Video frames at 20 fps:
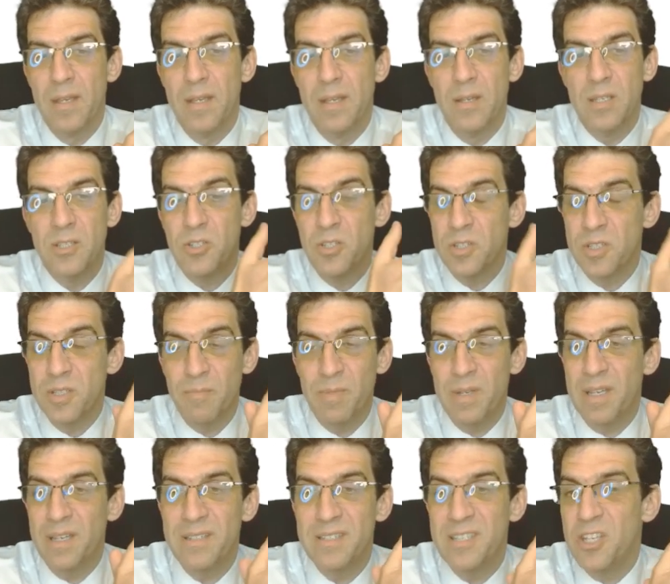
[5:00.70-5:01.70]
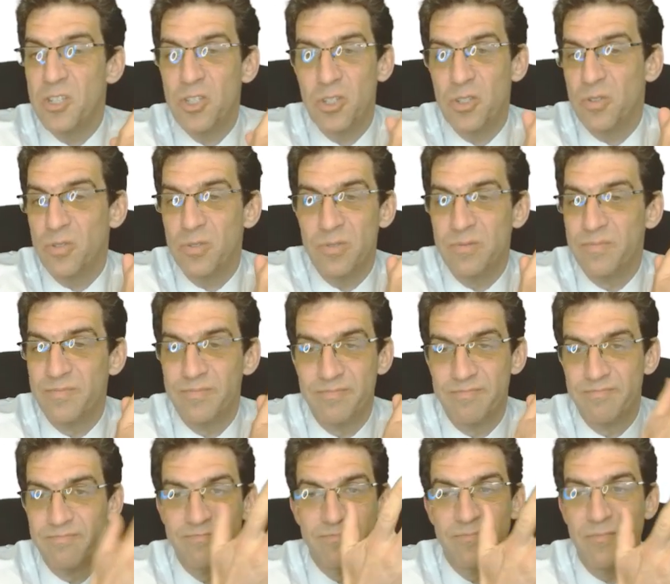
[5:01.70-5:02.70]
It's just a digital
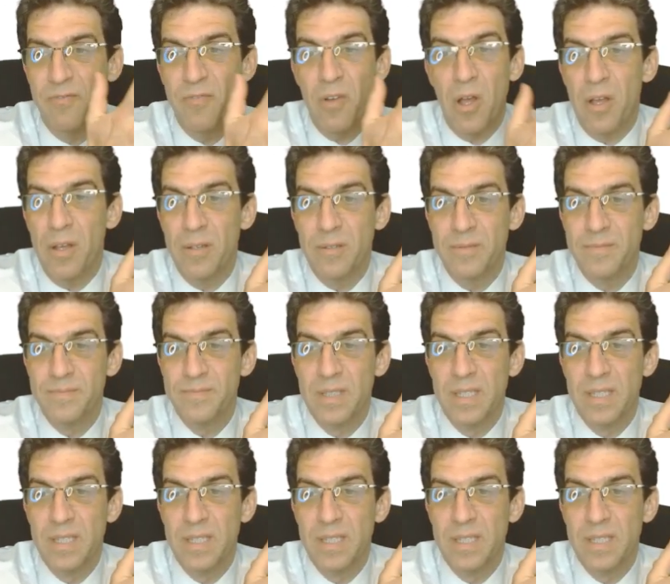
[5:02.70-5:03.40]
file,